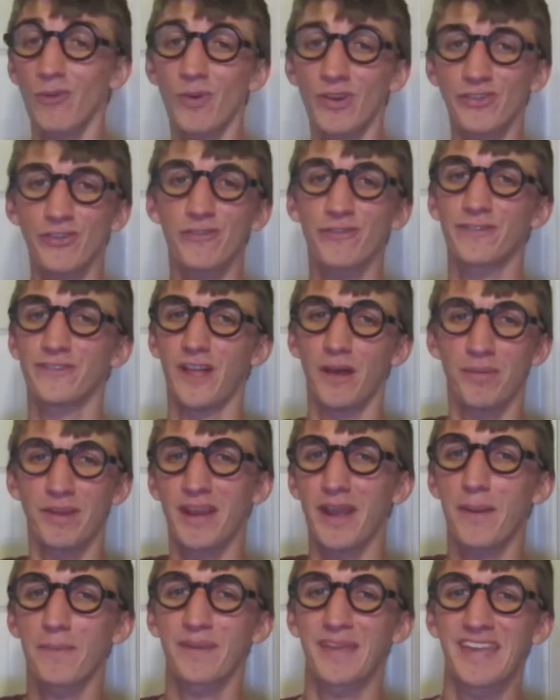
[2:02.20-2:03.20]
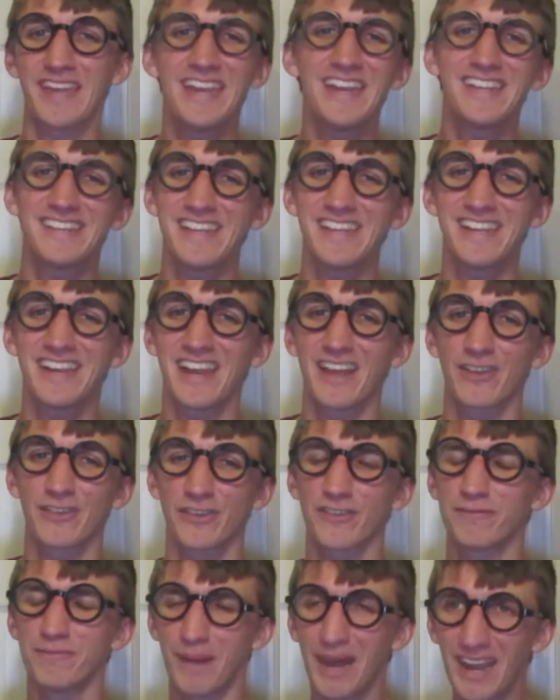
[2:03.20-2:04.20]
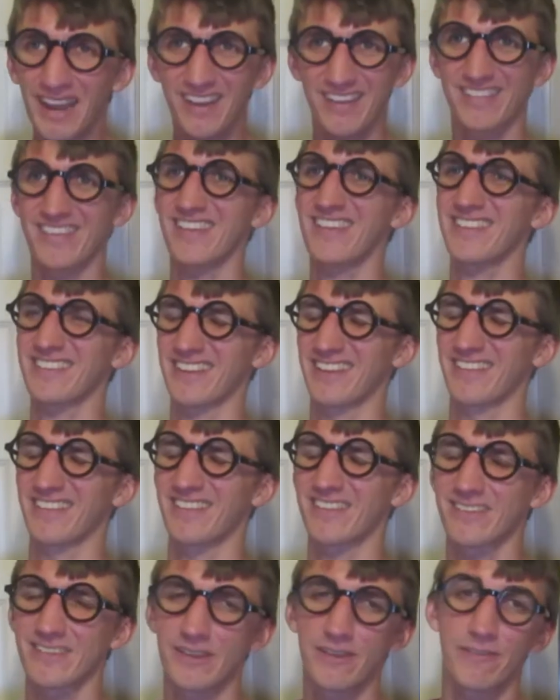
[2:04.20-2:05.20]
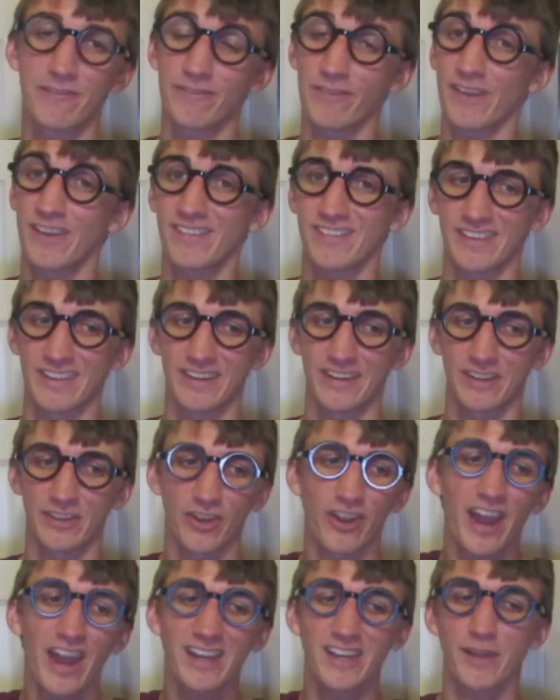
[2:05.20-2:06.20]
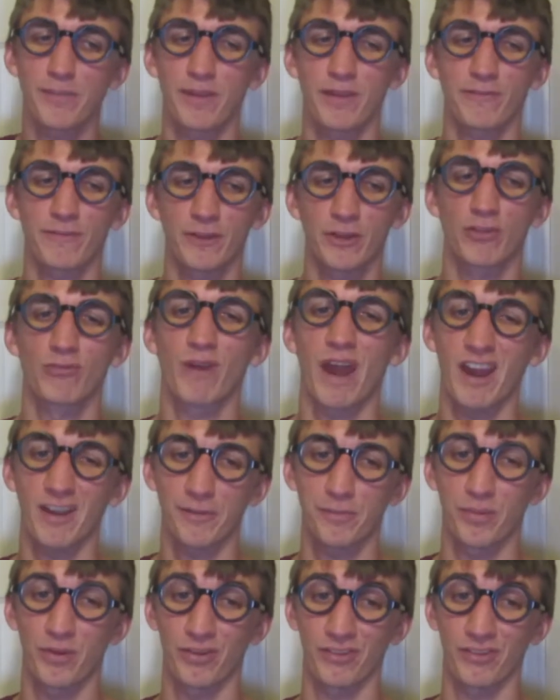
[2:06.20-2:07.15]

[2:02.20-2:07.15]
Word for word: don't want you flubbing up key details of my existence. Face it, your head can be full of rack